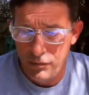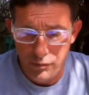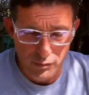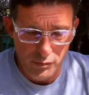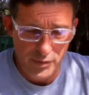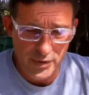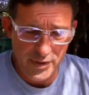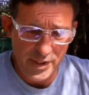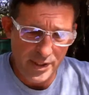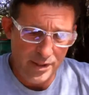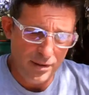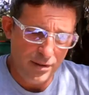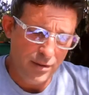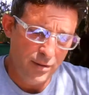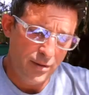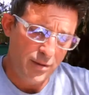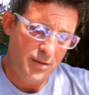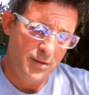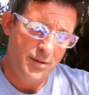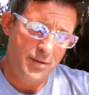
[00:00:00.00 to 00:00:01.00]
without
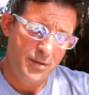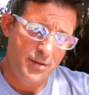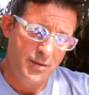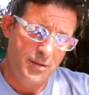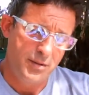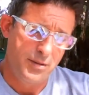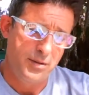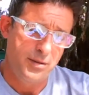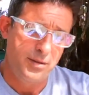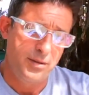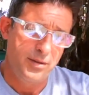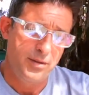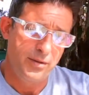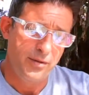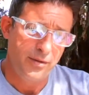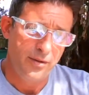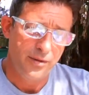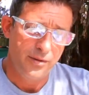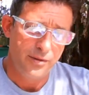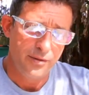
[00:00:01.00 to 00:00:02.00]
uh,
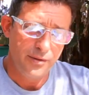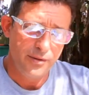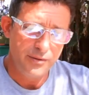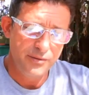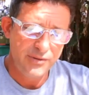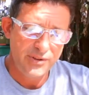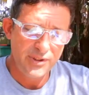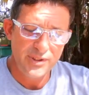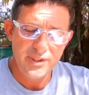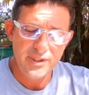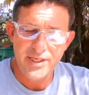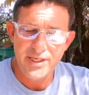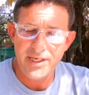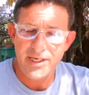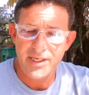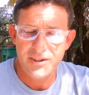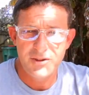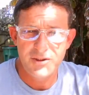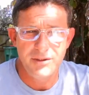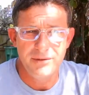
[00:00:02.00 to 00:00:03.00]
losing
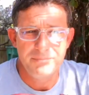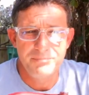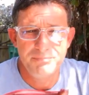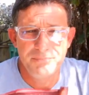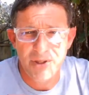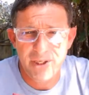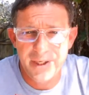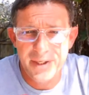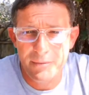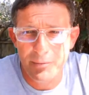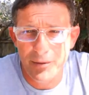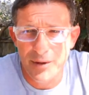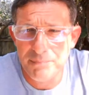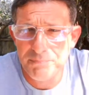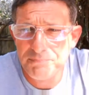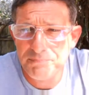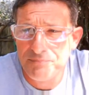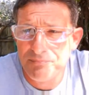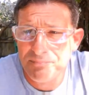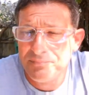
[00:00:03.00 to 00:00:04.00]
connection. But anyway,
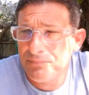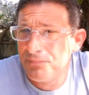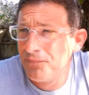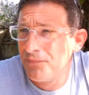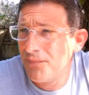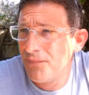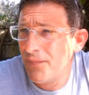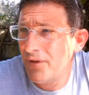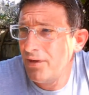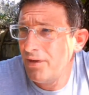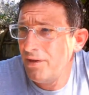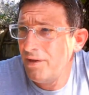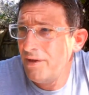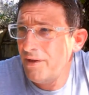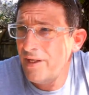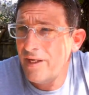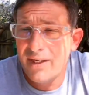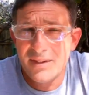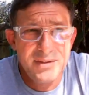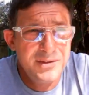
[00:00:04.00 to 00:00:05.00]

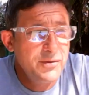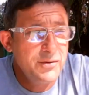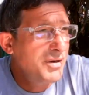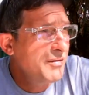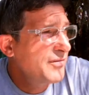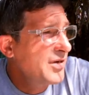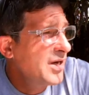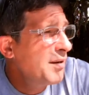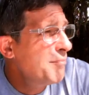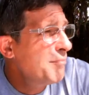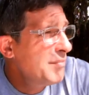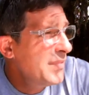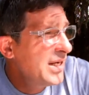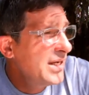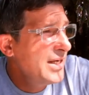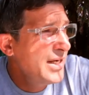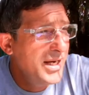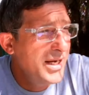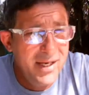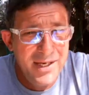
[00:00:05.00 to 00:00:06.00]
yeah, so I've got
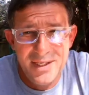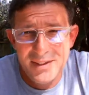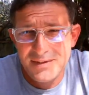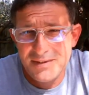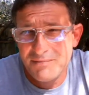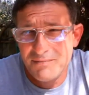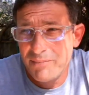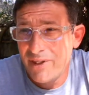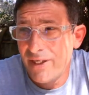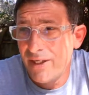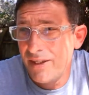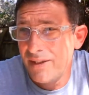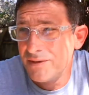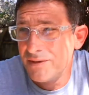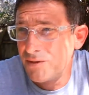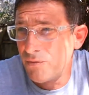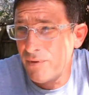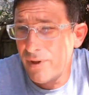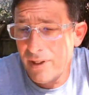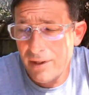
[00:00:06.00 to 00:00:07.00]
many hands of
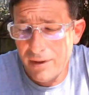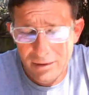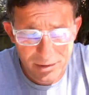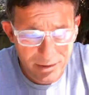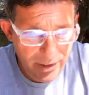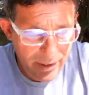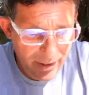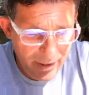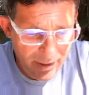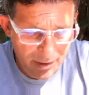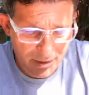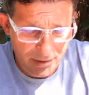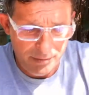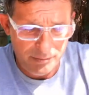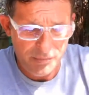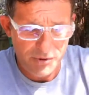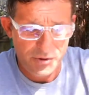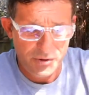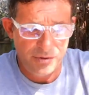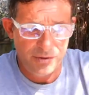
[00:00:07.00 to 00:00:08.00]
bananas around, and
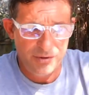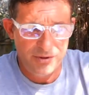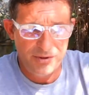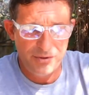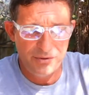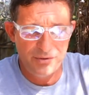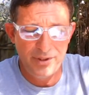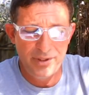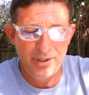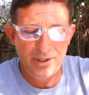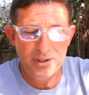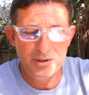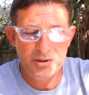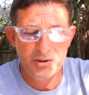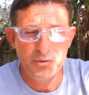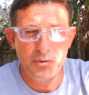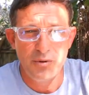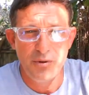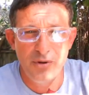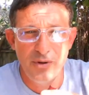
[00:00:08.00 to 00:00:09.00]
I'm sure, certainly not
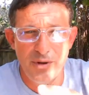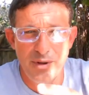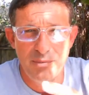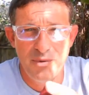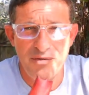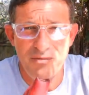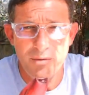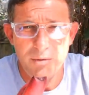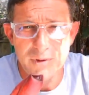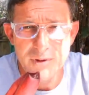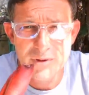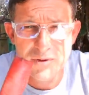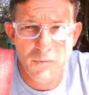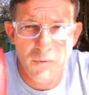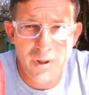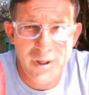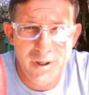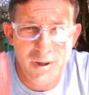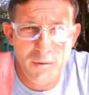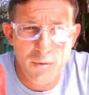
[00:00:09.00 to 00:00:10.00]
short on them. Every once in a
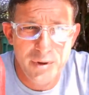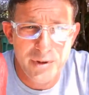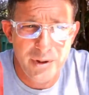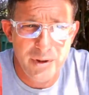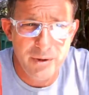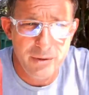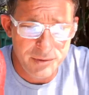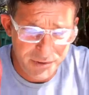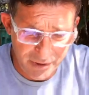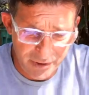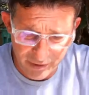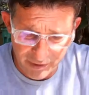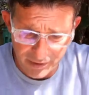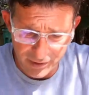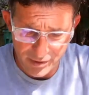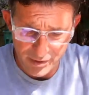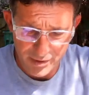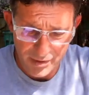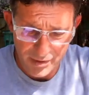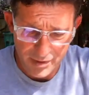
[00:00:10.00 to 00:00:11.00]
while, one goes to the
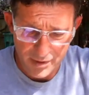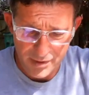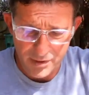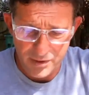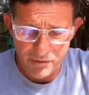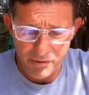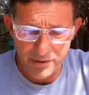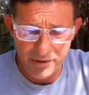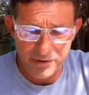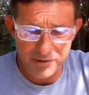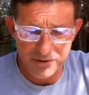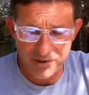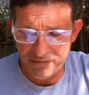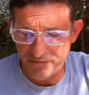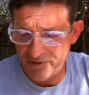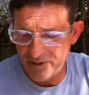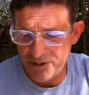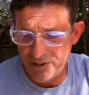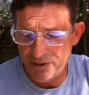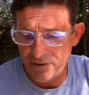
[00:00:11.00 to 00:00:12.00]
critters
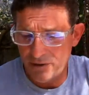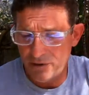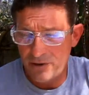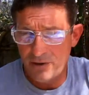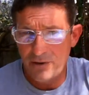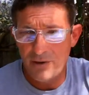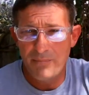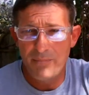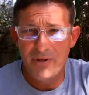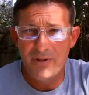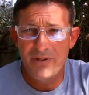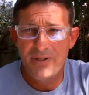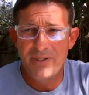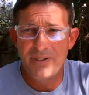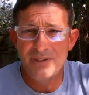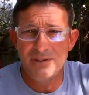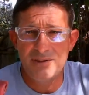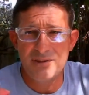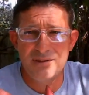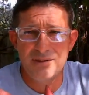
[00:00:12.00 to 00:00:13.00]
of the yard. But
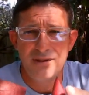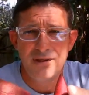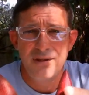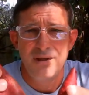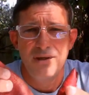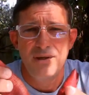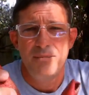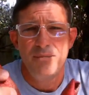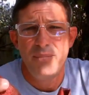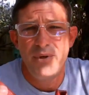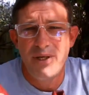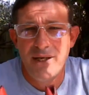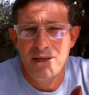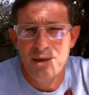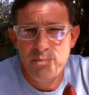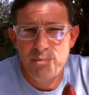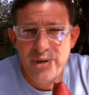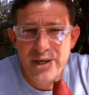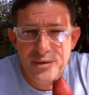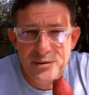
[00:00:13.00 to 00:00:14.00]
these banana
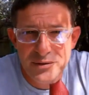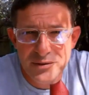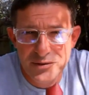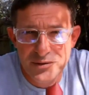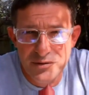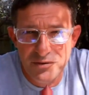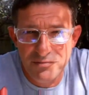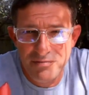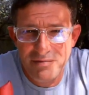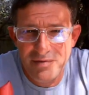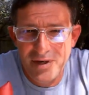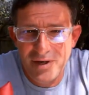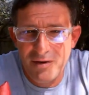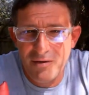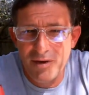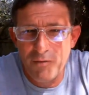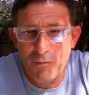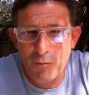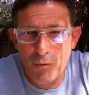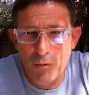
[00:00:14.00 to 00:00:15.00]
petals are
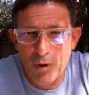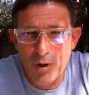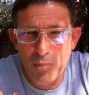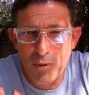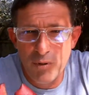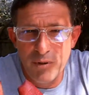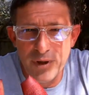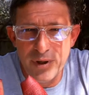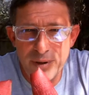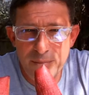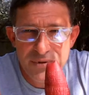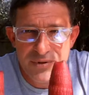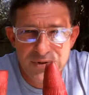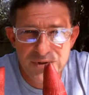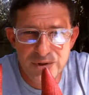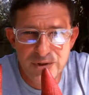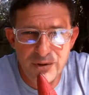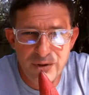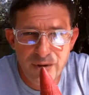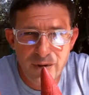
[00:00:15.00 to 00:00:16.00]
very rubbery,
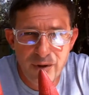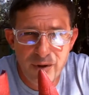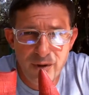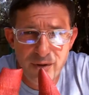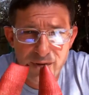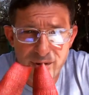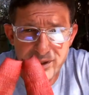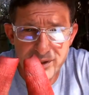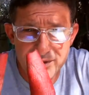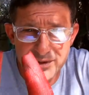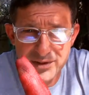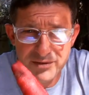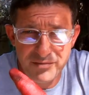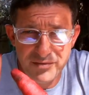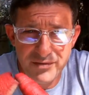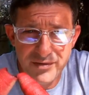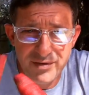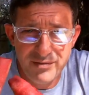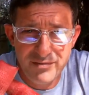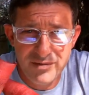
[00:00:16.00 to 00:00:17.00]
bizarre things if
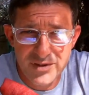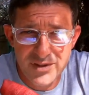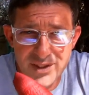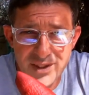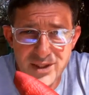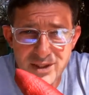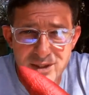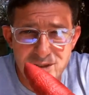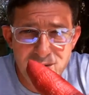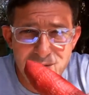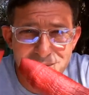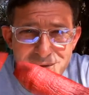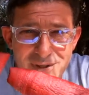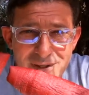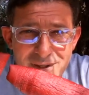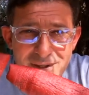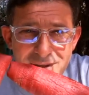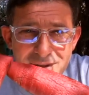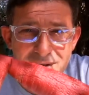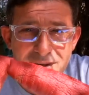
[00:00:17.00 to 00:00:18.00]
you've never seen them.
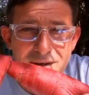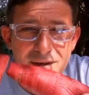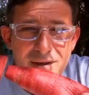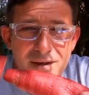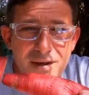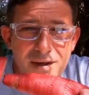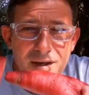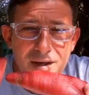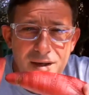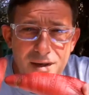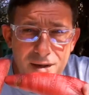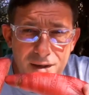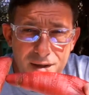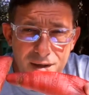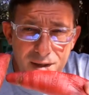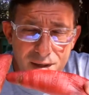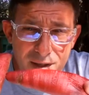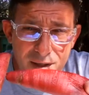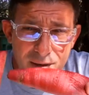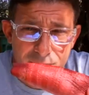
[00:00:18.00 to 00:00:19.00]
and
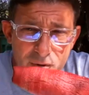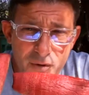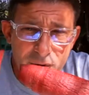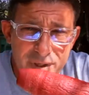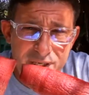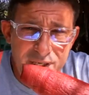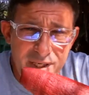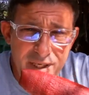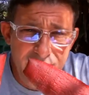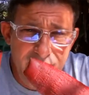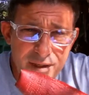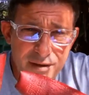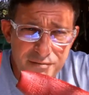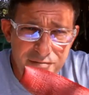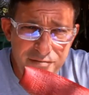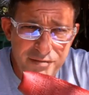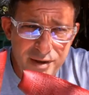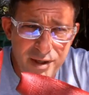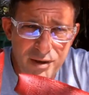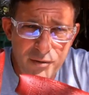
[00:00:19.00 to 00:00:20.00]
I'm going to eat a
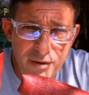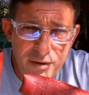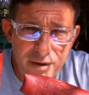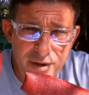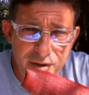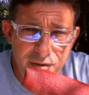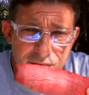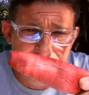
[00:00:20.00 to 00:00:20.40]
flower here